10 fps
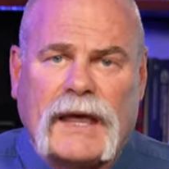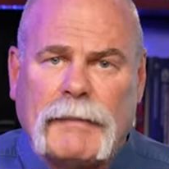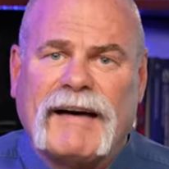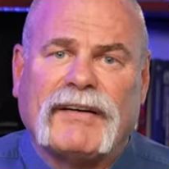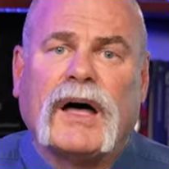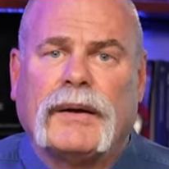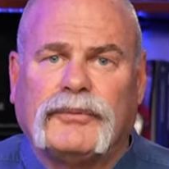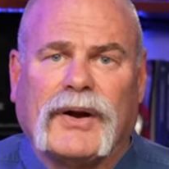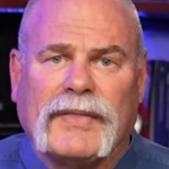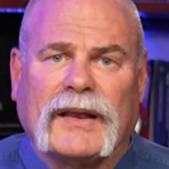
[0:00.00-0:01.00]
some have a
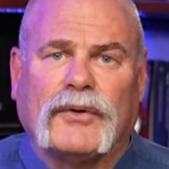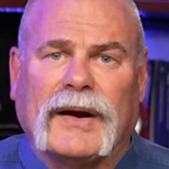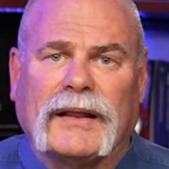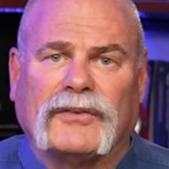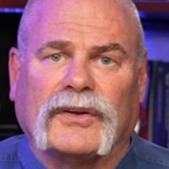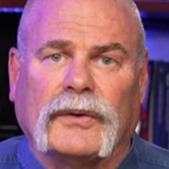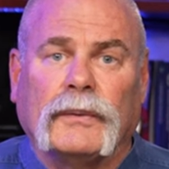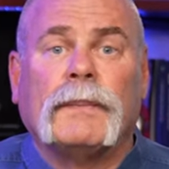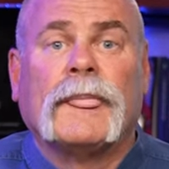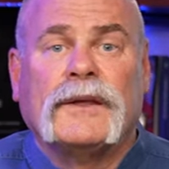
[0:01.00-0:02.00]
hub drain they drain
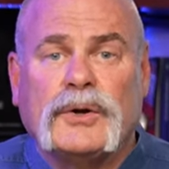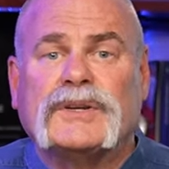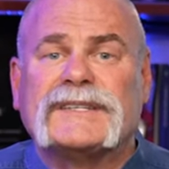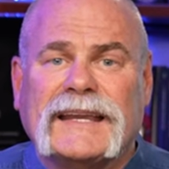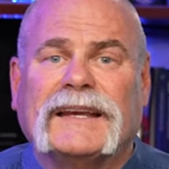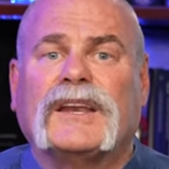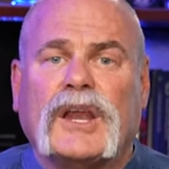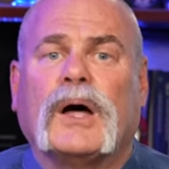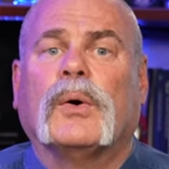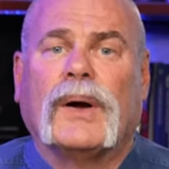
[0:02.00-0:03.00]
into. You just need
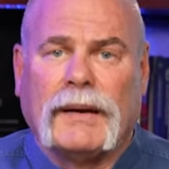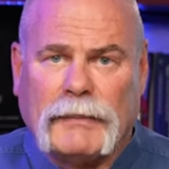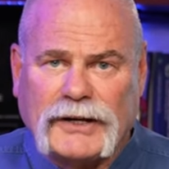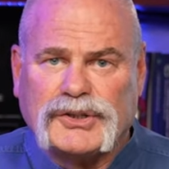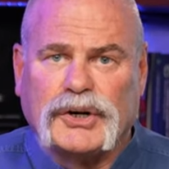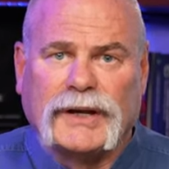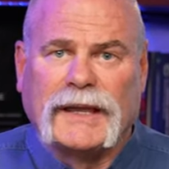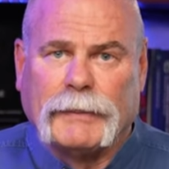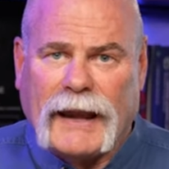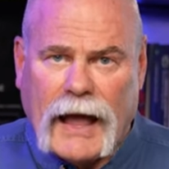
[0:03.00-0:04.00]
to know and make sure
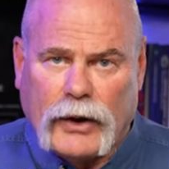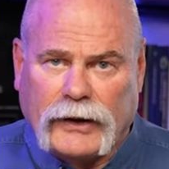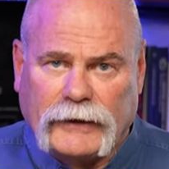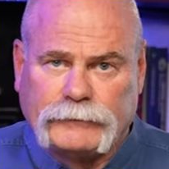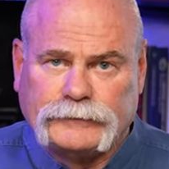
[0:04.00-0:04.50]
you keep an eye on